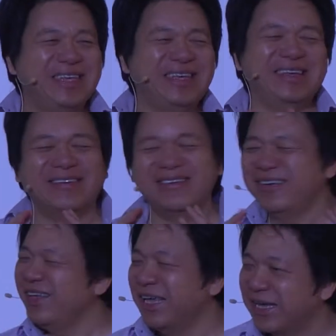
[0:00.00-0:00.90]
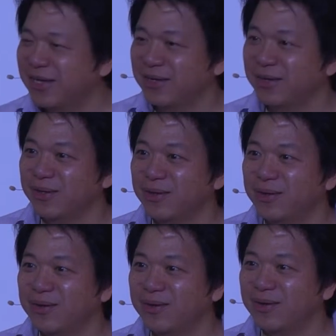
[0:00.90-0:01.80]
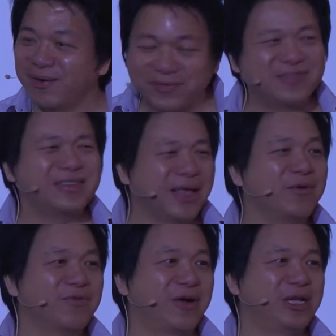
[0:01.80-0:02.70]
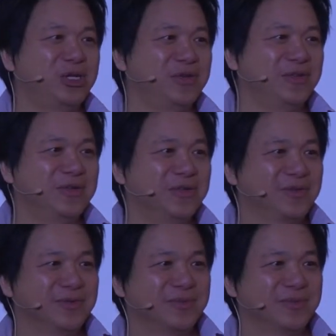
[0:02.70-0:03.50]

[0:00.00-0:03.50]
he reeked of self-righteousness.